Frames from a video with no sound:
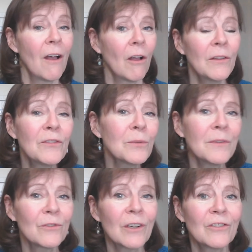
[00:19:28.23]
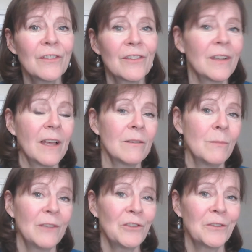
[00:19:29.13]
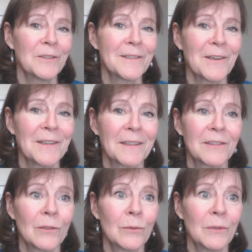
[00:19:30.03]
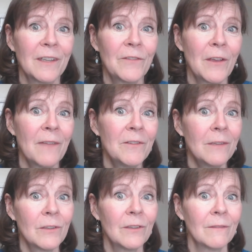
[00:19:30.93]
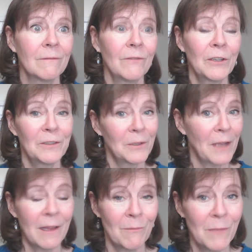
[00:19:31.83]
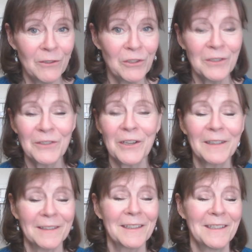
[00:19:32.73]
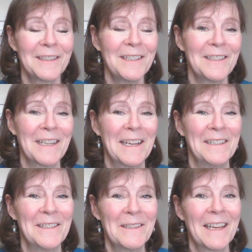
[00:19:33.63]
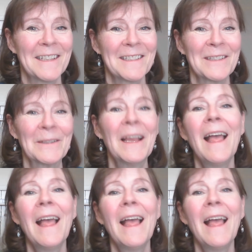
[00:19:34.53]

Also instructions on how to measure your dog. So if you haven't even figured out how to measure your dog, it's going to teach you how to do that too.